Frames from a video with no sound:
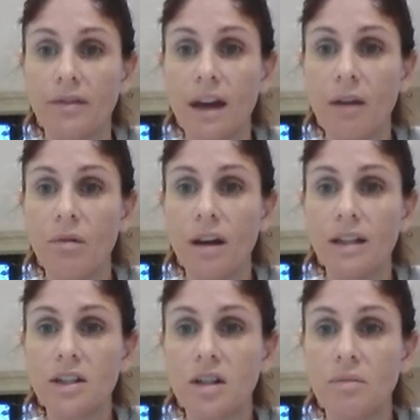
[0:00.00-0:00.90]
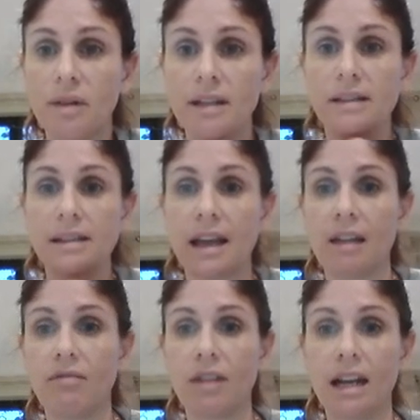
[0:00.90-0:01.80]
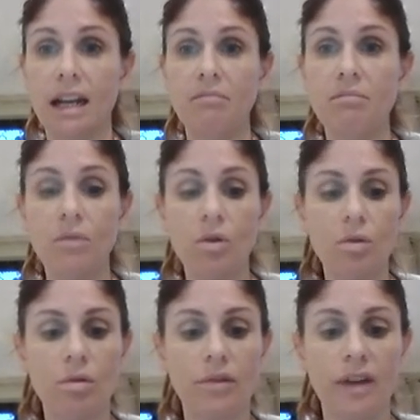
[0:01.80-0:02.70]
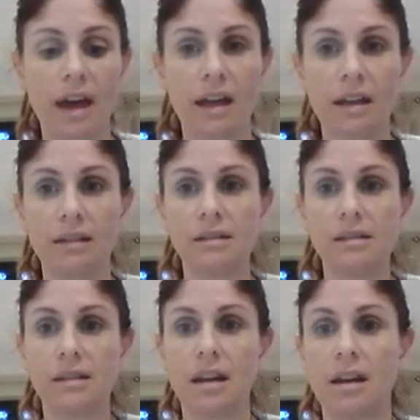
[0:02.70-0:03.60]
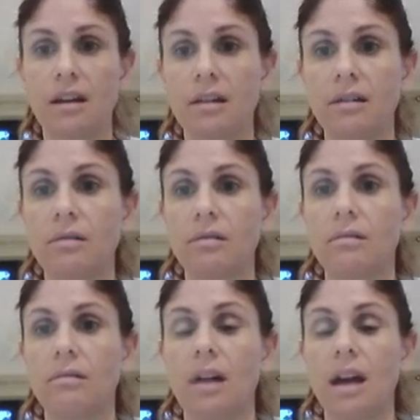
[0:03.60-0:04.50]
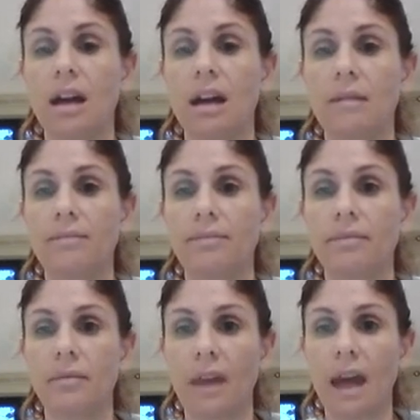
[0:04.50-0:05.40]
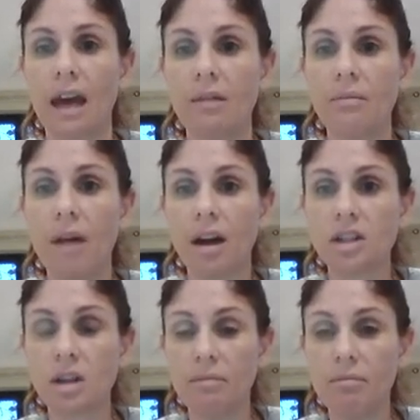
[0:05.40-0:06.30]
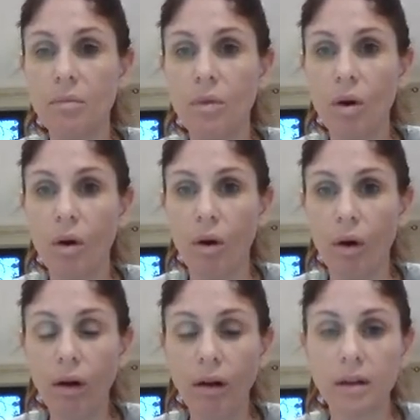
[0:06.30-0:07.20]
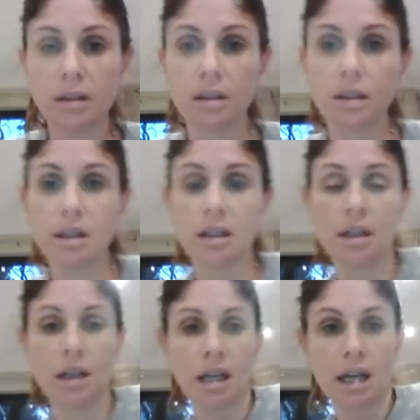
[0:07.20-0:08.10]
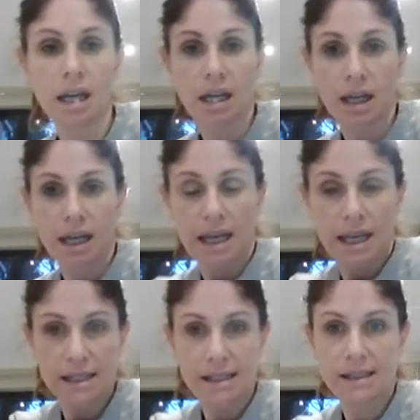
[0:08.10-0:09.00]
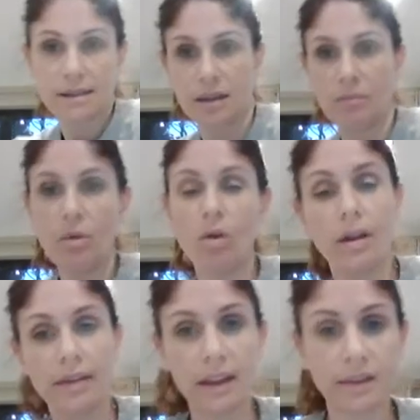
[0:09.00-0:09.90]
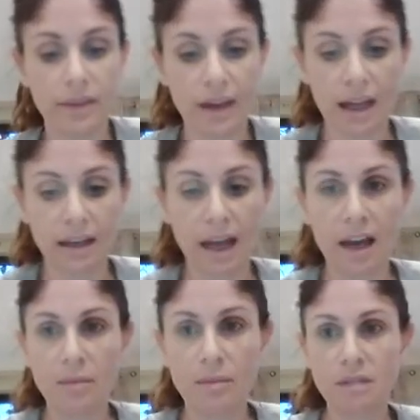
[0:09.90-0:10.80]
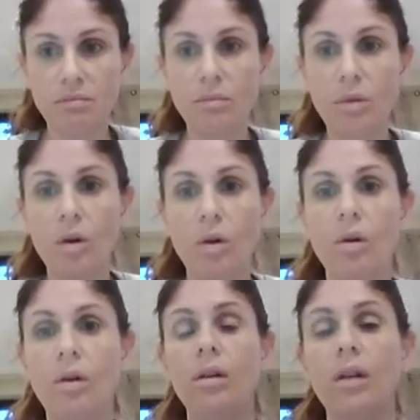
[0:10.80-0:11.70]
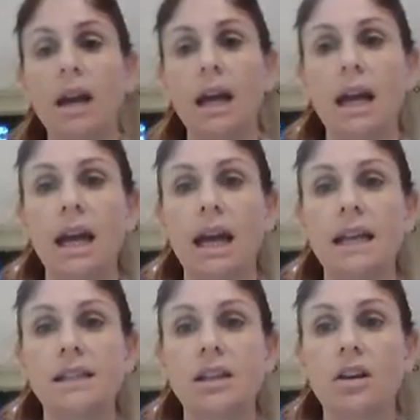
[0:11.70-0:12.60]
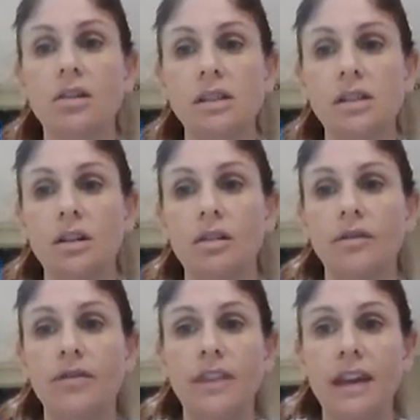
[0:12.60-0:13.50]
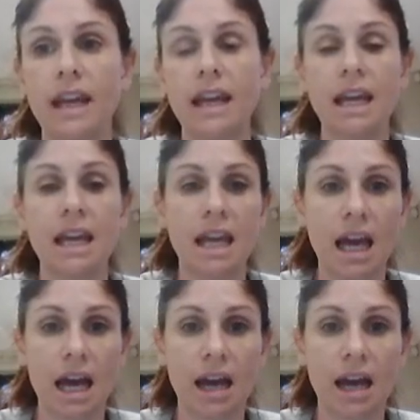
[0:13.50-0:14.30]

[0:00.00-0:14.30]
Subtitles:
That one I should be saying really more than. So how much more is, so more and then than, how much more is the cost of the